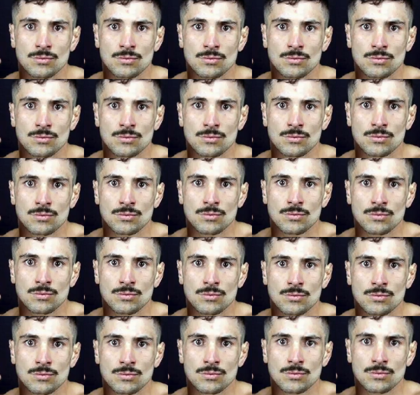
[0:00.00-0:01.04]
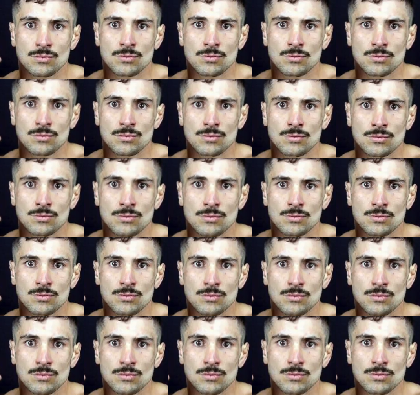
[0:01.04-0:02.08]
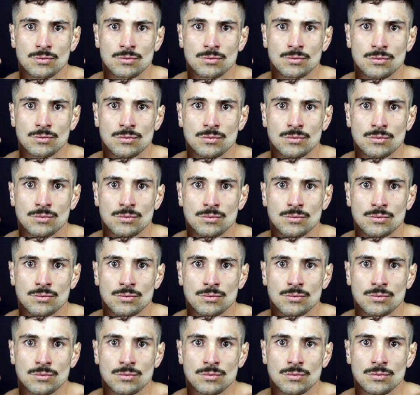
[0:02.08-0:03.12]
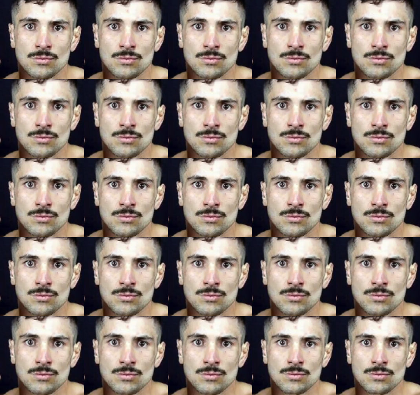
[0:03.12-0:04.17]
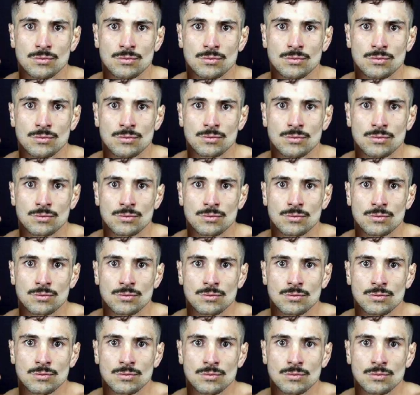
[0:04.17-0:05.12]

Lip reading: (not speaking)